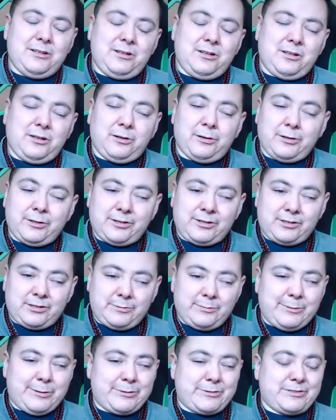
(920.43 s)
All your
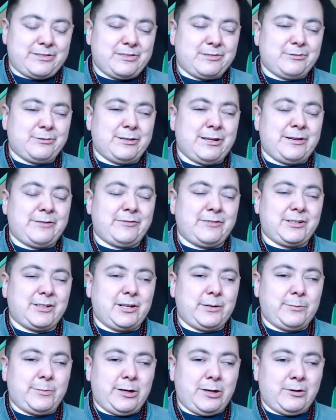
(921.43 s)
emotions will have to
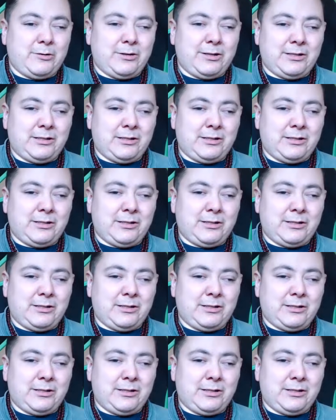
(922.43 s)
come out,